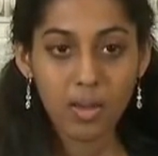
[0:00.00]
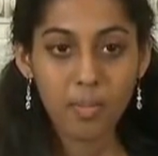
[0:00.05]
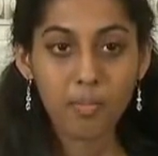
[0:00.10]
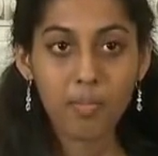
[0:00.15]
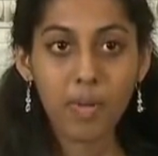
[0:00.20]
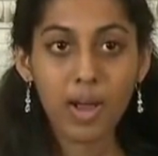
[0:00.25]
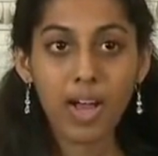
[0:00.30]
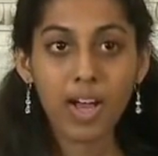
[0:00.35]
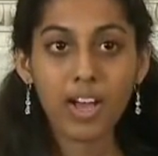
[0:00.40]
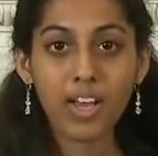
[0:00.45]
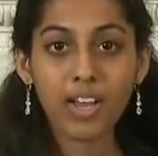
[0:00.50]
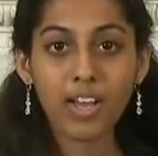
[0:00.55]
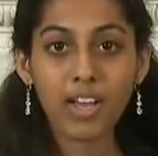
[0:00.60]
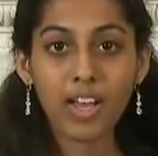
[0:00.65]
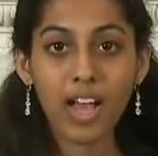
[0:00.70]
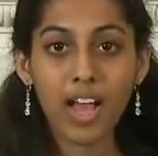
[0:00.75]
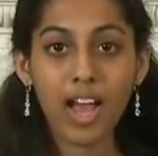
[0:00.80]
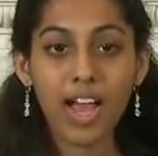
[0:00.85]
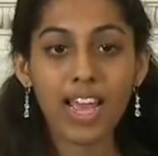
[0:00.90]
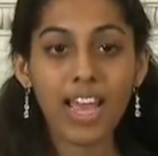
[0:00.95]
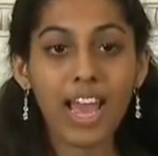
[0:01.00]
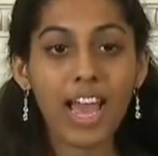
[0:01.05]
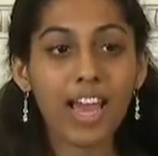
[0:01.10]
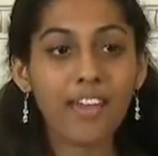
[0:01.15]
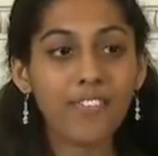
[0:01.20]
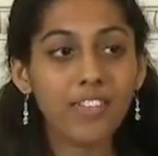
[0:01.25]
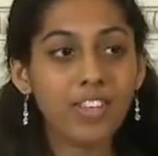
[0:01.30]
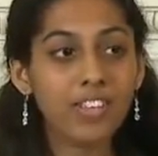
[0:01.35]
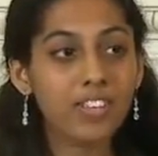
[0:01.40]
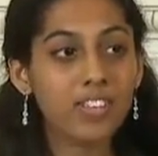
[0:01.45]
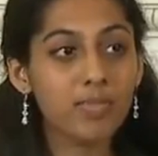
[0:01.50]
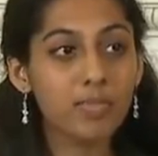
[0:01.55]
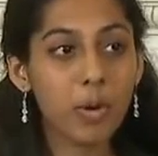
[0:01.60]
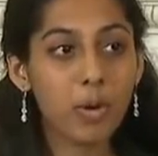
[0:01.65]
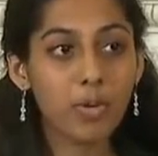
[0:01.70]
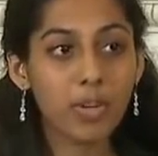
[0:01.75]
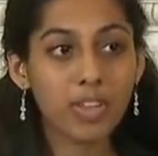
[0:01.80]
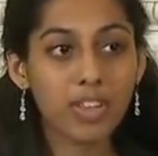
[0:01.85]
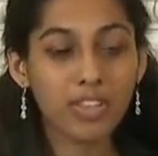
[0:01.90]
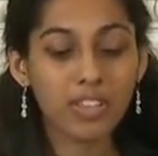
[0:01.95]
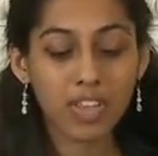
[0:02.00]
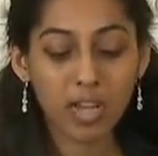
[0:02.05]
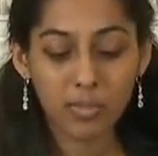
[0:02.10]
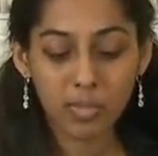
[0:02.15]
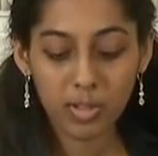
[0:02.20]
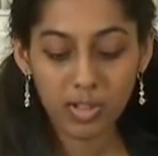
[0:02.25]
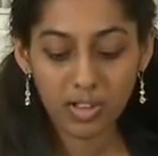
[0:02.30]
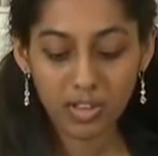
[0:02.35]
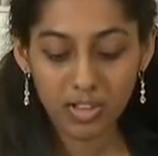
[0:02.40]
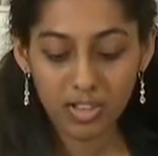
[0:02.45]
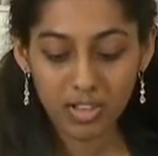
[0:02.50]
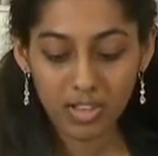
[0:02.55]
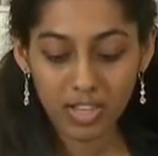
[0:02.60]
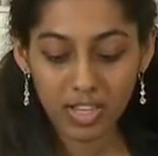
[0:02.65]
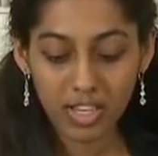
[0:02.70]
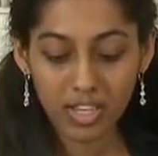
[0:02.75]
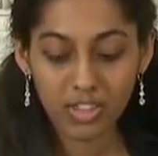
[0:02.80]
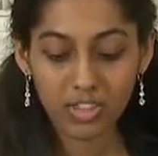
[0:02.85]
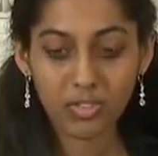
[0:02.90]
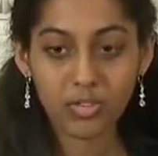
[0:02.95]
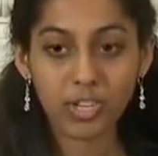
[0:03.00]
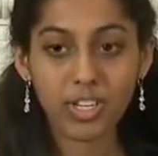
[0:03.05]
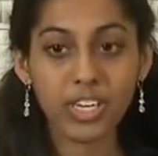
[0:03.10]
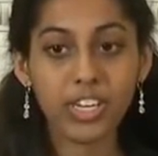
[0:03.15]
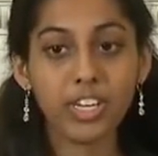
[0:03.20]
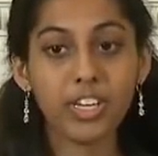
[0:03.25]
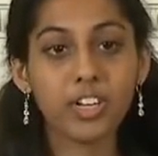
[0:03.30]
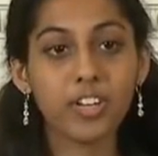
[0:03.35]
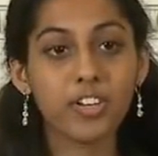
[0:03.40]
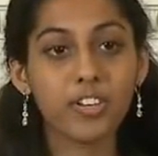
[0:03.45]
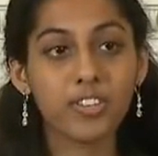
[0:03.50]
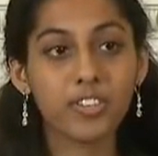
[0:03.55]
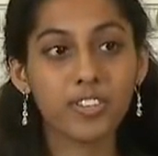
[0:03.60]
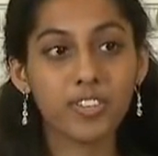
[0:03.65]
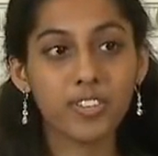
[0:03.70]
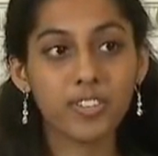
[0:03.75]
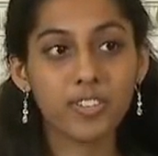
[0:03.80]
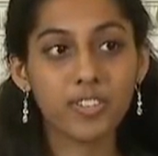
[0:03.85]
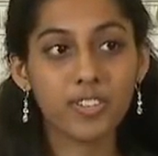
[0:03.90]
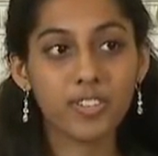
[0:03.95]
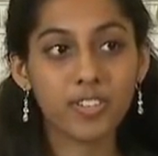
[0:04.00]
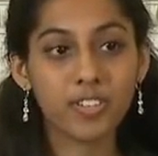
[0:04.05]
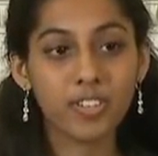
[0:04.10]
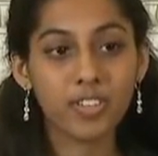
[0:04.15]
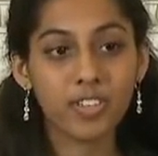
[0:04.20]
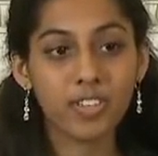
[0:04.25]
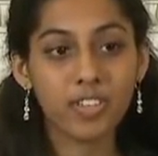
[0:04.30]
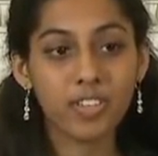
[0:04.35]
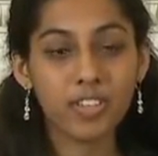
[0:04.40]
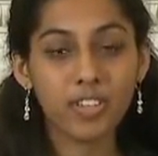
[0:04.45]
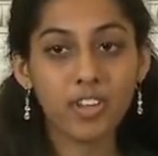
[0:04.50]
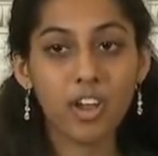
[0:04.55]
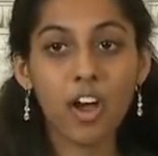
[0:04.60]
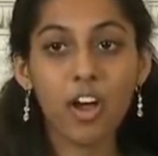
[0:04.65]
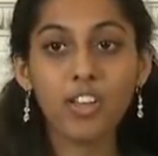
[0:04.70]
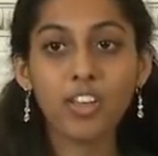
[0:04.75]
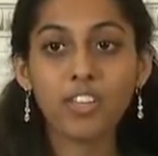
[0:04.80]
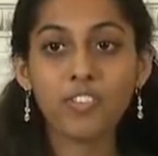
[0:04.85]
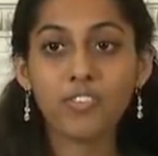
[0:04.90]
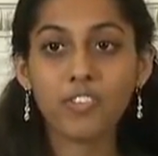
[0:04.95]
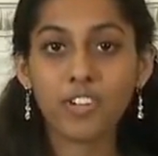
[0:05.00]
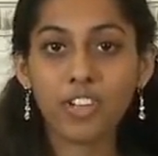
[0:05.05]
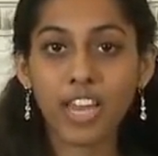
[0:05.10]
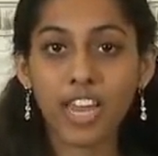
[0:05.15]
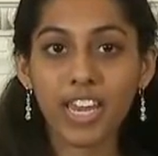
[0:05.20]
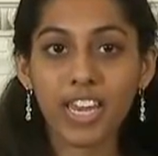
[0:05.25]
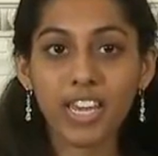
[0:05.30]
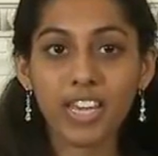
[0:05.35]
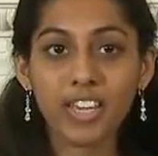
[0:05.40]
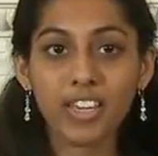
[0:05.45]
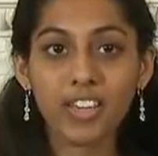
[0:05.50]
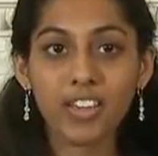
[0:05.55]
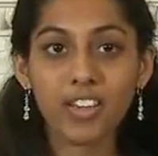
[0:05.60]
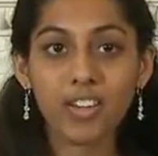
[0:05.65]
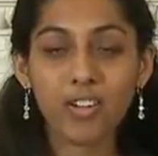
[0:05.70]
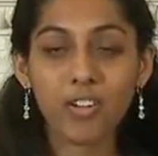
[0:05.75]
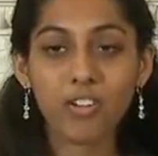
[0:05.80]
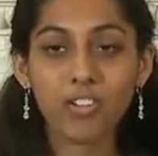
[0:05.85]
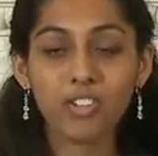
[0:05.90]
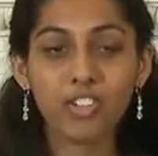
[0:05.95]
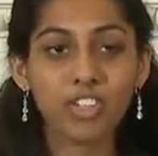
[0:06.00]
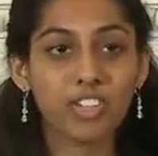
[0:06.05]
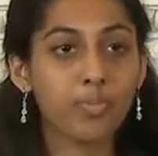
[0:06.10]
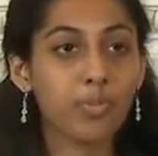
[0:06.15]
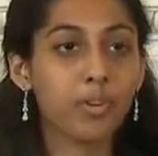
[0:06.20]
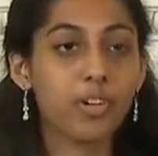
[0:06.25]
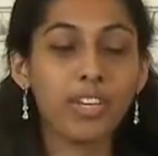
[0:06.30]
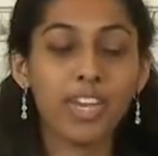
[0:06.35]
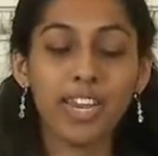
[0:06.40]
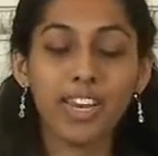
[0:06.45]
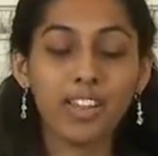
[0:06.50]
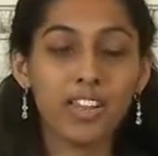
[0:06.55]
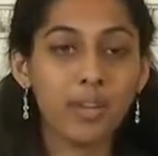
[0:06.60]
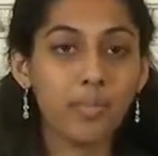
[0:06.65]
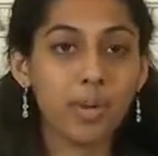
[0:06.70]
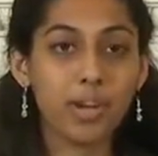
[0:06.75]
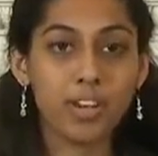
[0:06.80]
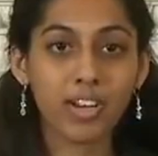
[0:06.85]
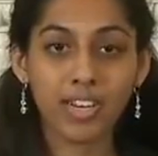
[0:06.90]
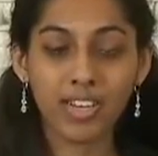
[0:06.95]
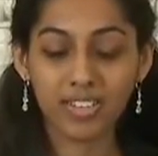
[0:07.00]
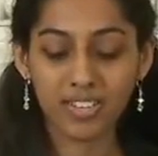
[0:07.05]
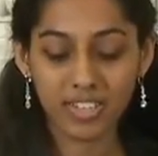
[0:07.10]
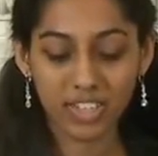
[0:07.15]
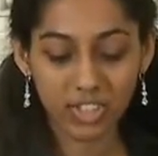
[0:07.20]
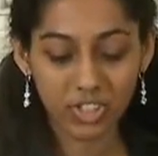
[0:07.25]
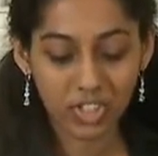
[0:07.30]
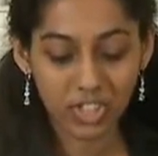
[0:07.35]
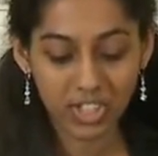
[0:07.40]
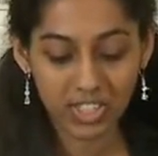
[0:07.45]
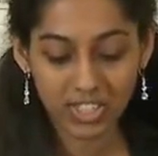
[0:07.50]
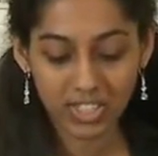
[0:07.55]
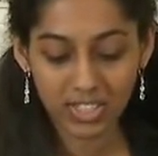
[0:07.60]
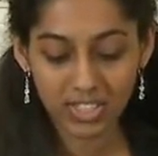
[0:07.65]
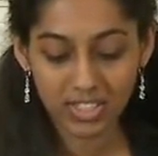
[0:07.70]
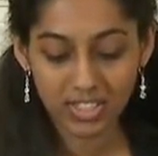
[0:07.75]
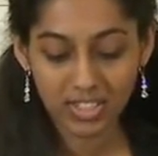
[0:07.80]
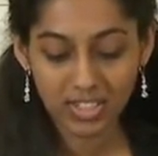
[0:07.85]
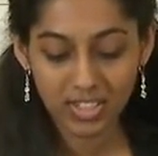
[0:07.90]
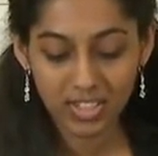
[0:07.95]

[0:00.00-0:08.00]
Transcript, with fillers: Ma, I haven't spoken Tamil in three years. Call it forgetting or just prenatal Americanization.